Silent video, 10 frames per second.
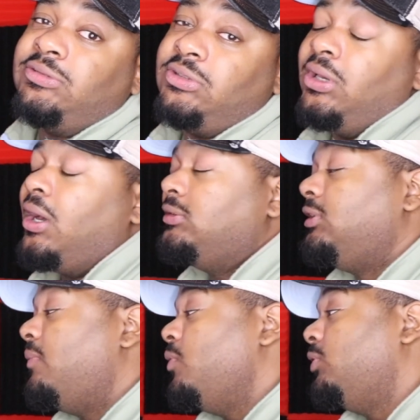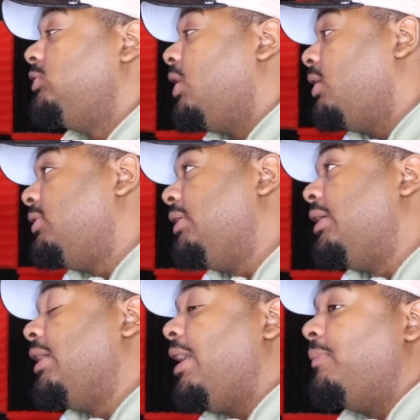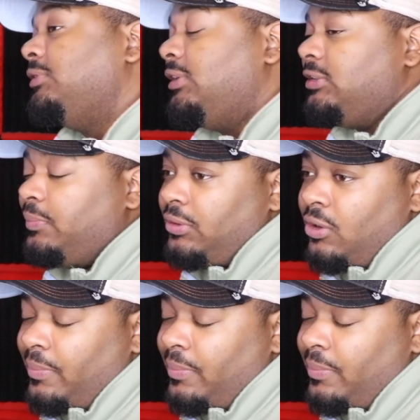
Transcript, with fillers: So y'all tell me what y'all think in the comment section below